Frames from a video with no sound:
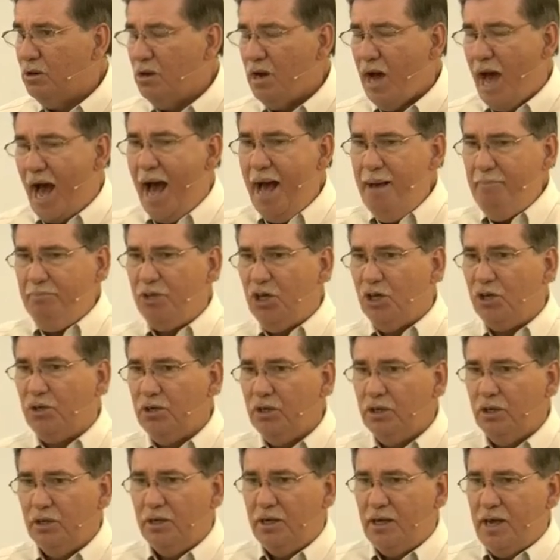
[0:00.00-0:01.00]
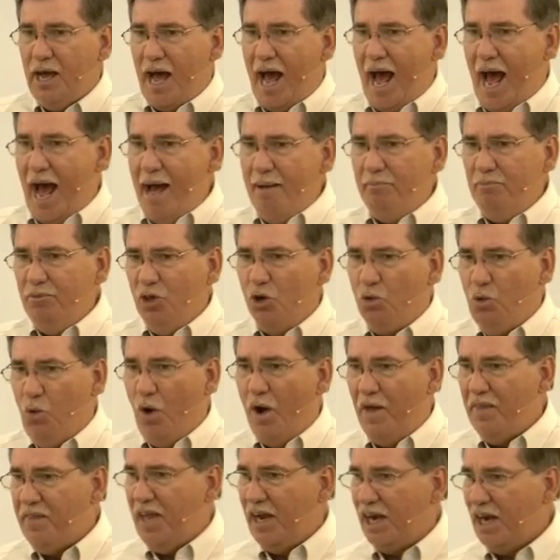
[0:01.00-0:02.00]
I'm the I'm the
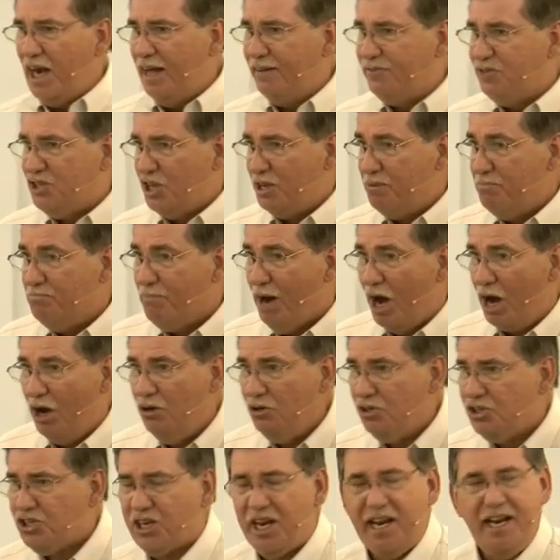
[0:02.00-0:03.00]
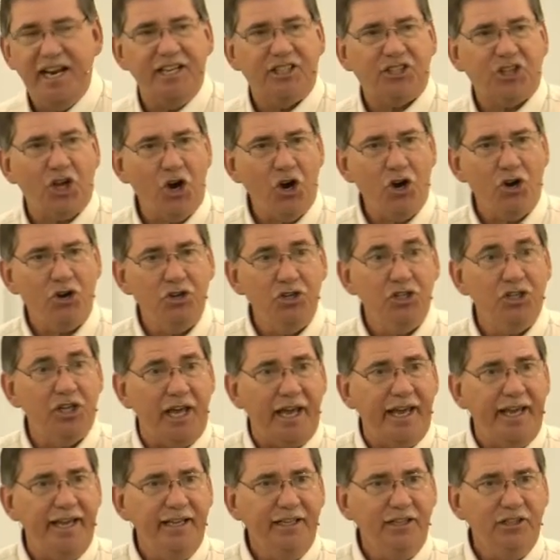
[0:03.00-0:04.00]
one that loves him most. And it turned
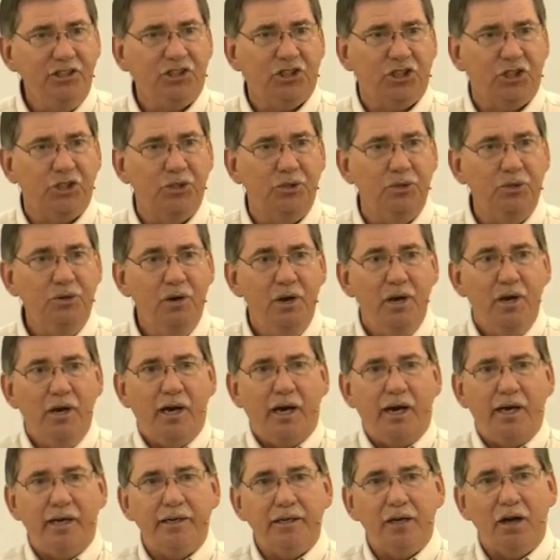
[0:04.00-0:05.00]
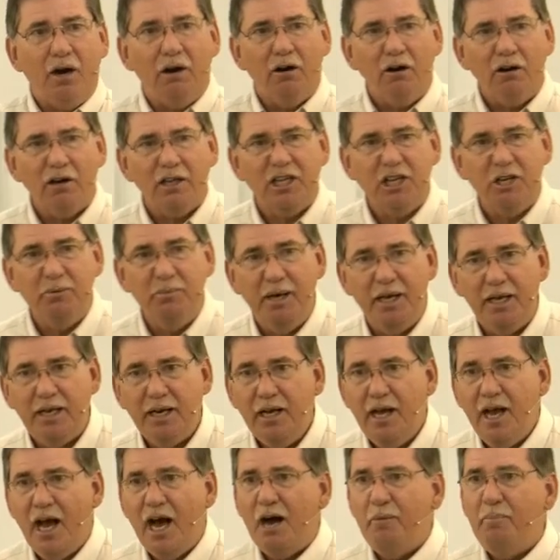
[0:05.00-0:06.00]
into an argument
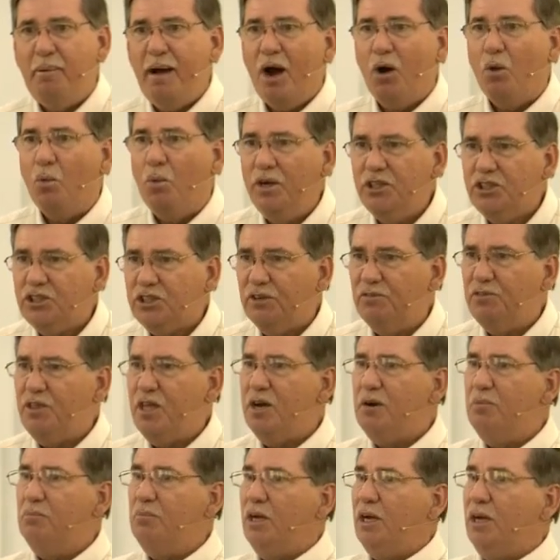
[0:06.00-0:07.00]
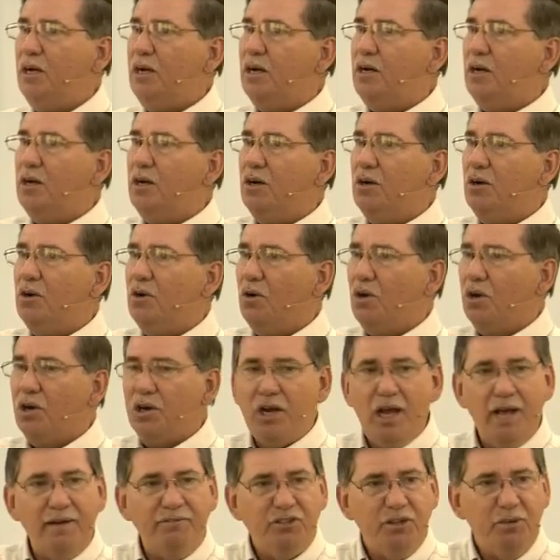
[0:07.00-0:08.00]
about which of them
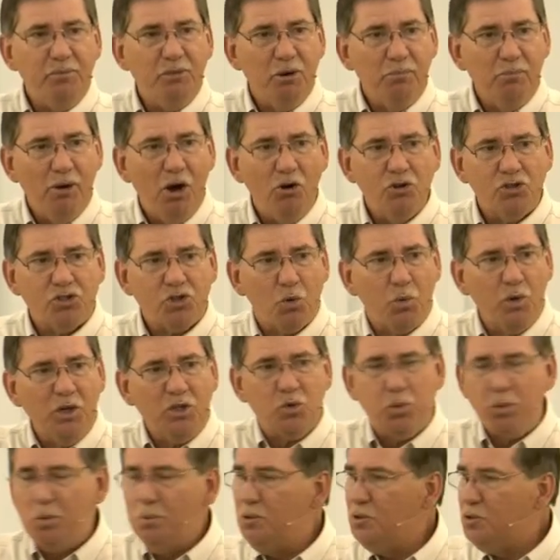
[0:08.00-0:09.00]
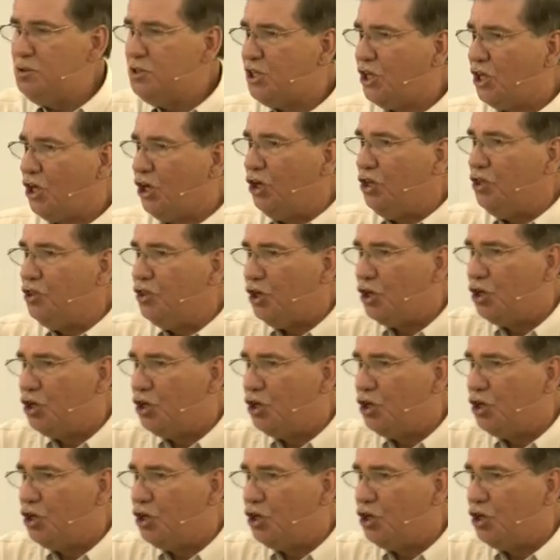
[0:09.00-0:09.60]
loved him the most or which one was the